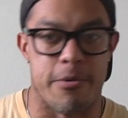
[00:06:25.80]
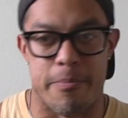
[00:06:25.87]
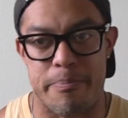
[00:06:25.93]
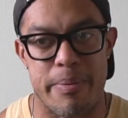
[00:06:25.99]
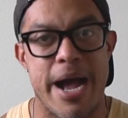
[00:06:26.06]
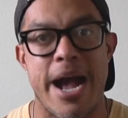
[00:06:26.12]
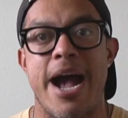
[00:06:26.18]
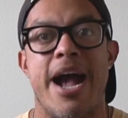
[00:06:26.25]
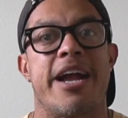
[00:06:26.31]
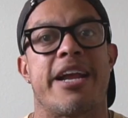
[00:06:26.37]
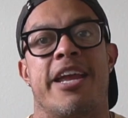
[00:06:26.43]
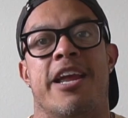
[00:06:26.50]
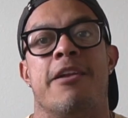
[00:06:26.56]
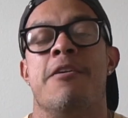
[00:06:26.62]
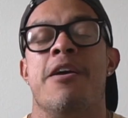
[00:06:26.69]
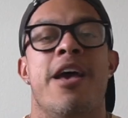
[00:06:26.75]
your back.
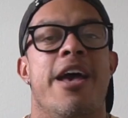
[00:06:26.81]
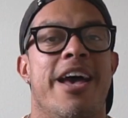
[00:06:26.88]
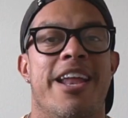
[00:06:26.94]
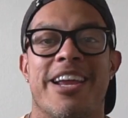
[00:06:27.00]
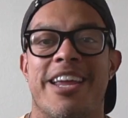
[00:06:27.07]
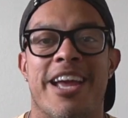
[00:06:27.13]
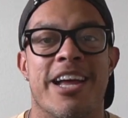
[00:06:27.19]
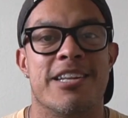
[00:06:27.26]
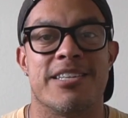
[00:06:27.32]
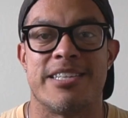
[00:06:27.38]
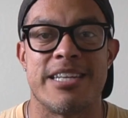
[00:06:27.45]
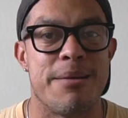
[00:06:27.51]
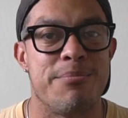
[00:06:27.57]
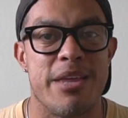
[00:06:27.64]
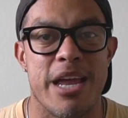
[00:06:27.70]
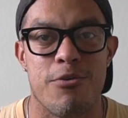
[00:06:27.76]
And again,
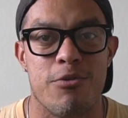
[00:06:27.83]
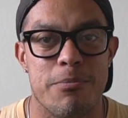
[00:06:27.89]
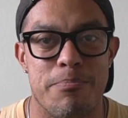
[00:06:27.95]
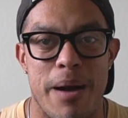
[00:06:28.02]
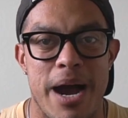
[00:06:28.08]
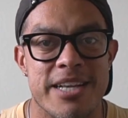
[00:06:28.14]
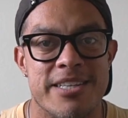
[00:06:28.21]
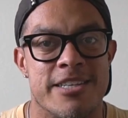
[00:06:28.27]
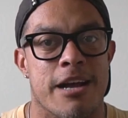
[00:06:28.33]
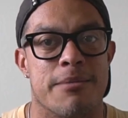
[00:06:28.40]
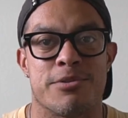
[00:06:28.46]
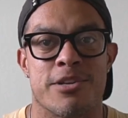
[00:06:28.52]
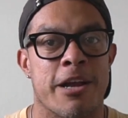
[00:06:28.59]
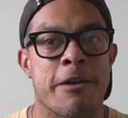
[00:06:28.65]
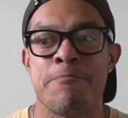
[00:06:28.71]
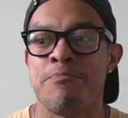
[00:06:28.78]
same thing with
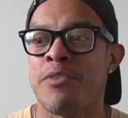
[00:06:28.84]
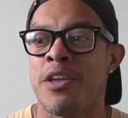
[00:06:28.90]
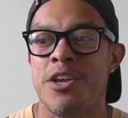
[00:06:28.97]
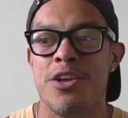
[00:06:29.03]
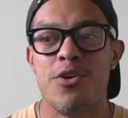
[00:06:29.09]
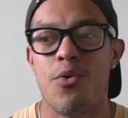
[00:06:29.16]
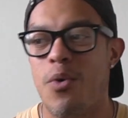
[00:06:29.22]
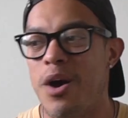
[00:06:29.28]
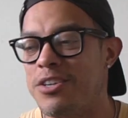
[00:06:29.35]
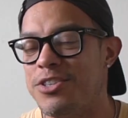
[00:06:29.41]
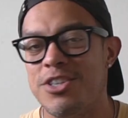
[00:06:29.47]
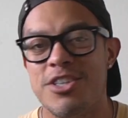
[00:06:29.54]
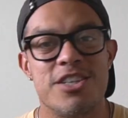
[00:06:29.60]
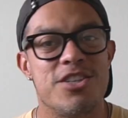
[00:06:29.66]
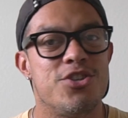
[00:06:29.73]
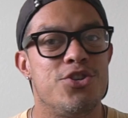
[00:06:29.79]
biceps. Like, you know, why don't
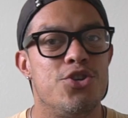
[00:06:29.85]
you